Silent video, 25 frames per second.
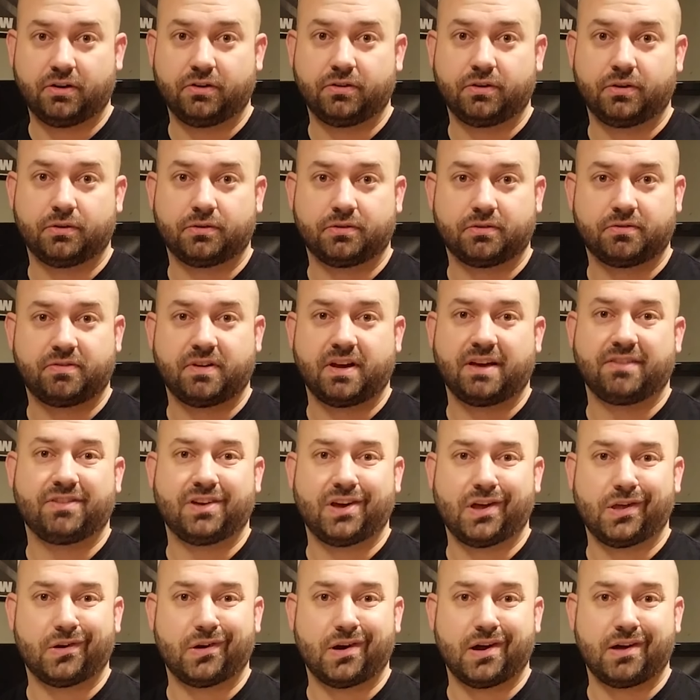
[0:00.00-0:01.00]
and there's a $5
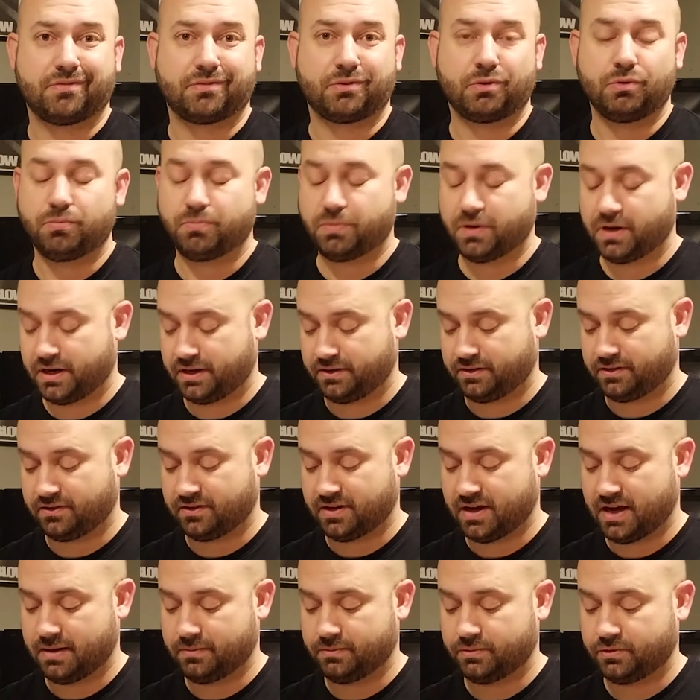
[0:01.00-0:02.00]
off coupon at the
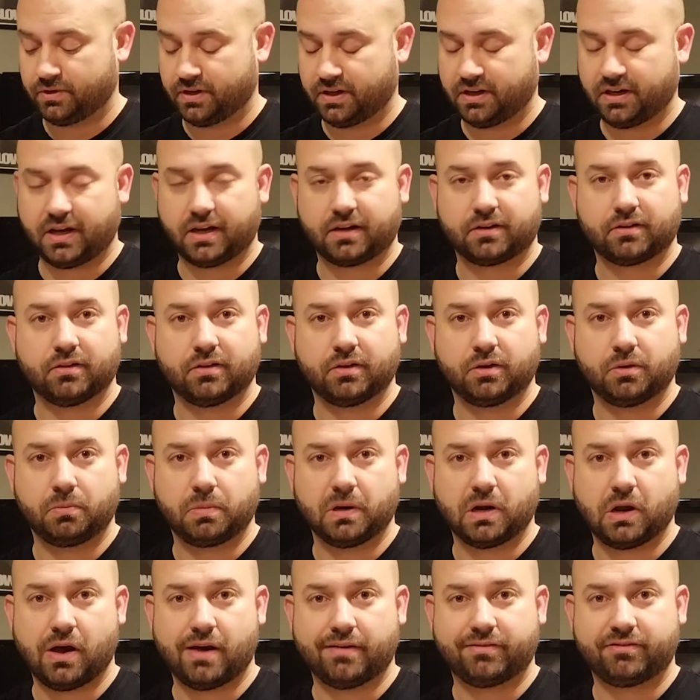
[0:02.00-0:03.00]
time, so that knocked a little
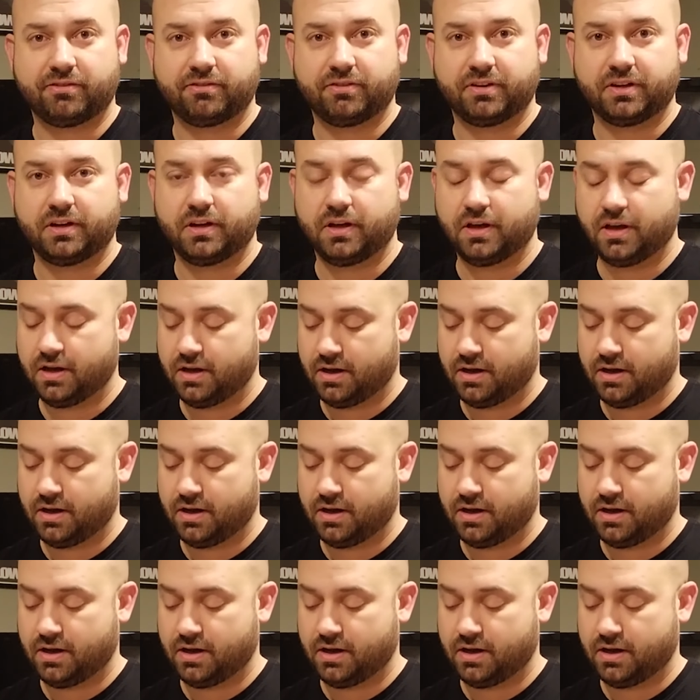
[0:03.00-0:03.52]
bit off of it.